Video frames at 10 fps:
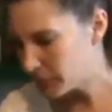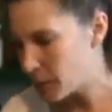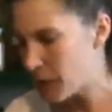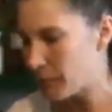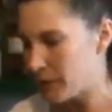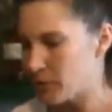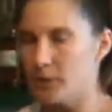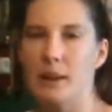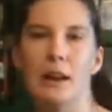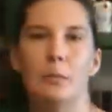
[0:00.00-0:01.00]
I'll probably turn
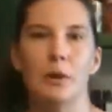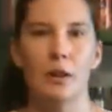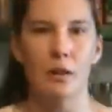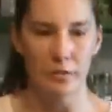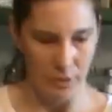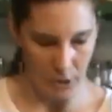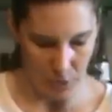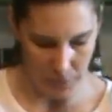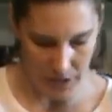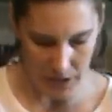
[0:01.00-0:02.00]
the camera off for a little
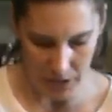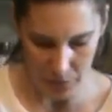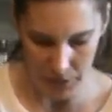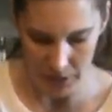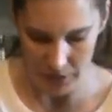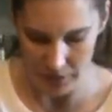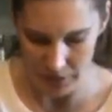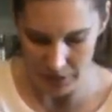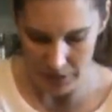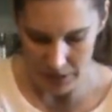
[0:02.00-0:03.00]
bit here
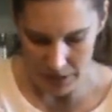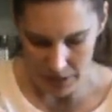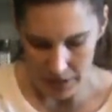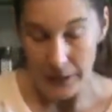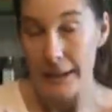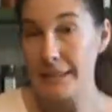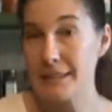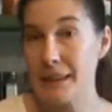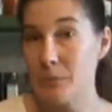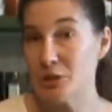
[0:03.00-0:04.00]
because, like I
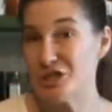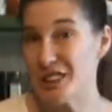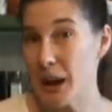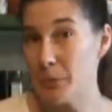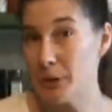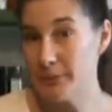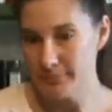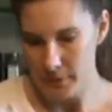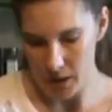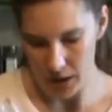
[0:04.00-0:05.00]
said, I'm just jabbering
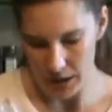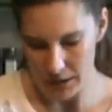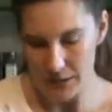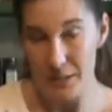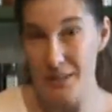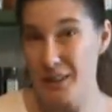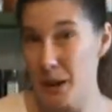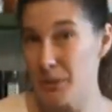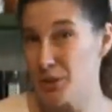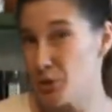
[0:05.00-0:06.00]
and this is a
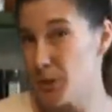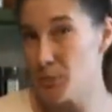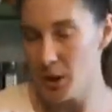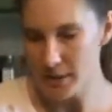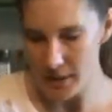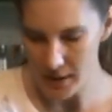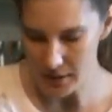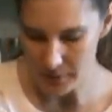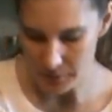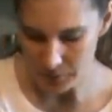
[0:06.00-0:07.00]
time-consuming
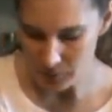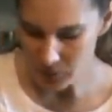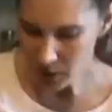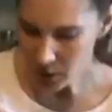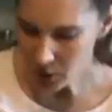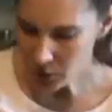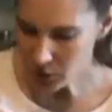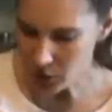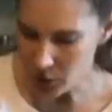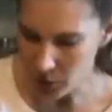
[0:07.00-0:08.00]
process.
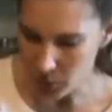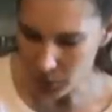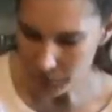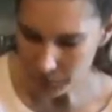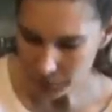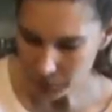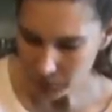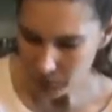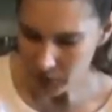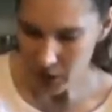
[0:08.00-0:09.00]
So
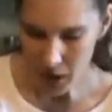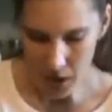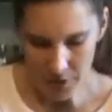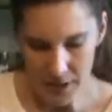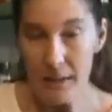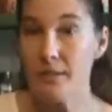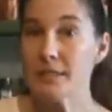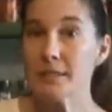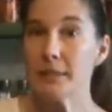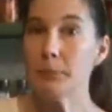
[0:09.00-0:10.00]
I'll save
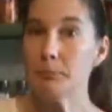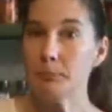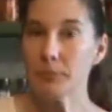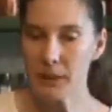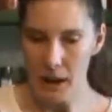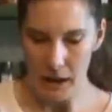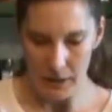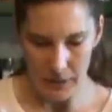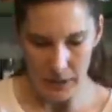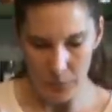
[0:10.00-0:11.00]
this clip, and
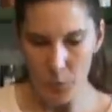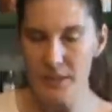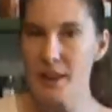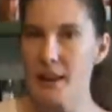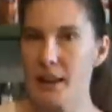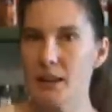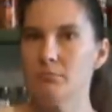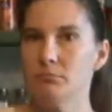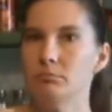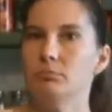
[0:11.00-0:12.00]
then once I get
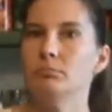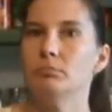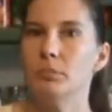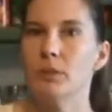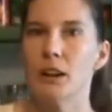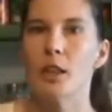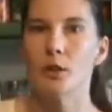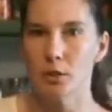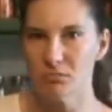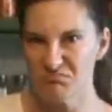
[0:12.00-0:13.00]

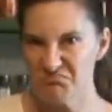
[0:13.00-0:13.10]
another